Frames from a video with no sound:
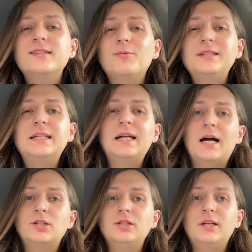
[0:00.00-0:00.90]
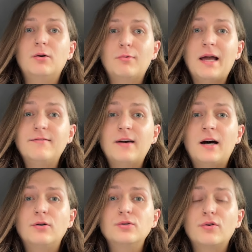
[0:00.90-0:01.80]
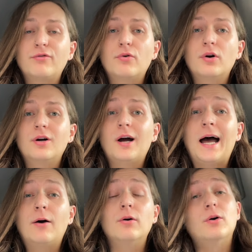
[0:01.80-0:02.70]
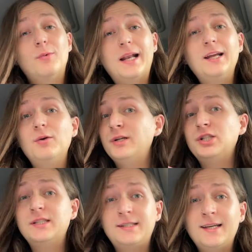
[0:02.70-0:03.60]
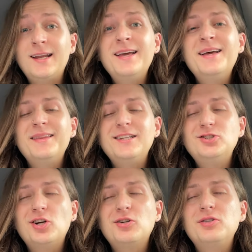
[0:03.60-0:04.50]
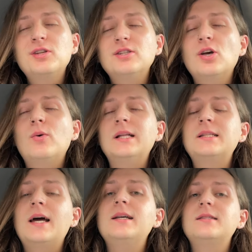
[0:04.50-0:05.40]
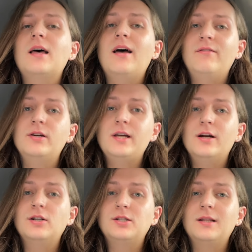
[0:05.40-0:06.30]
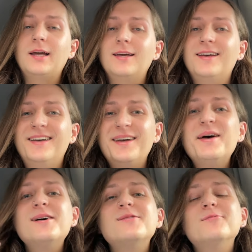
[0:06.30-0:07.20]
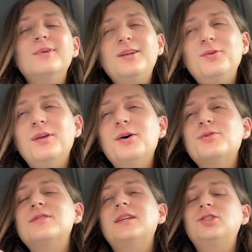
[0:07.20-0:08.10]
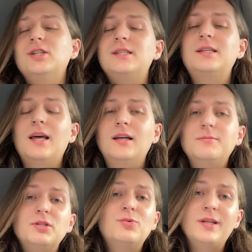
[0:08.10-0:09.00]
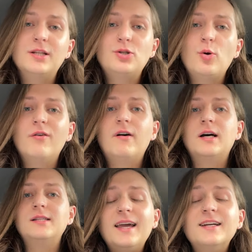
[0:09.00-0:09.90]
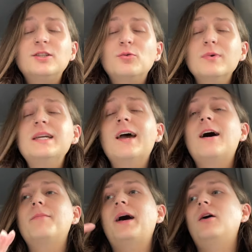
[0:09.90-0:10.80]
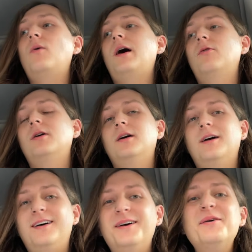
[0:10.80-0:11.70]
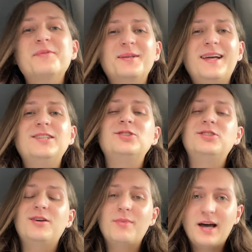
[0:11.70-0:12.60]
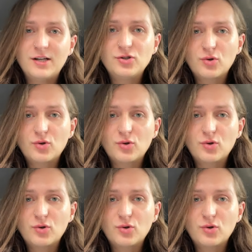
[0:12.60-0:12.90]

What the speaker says: we didn't actually write vows for our wedding. We just did these journals. So it's nice every year to like renew those just between the 2 of us and recap how our relationship has